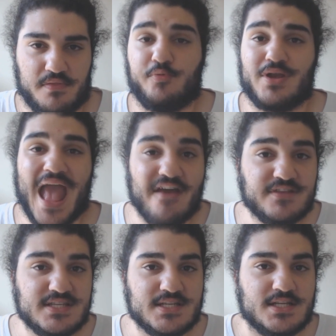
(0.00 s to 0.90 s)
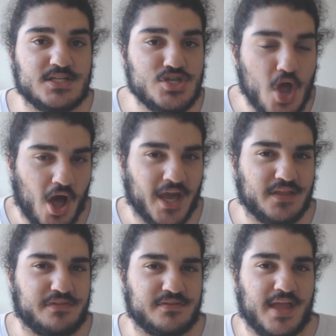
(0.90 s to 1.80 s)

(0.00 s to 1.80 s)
I put Everton in 9th.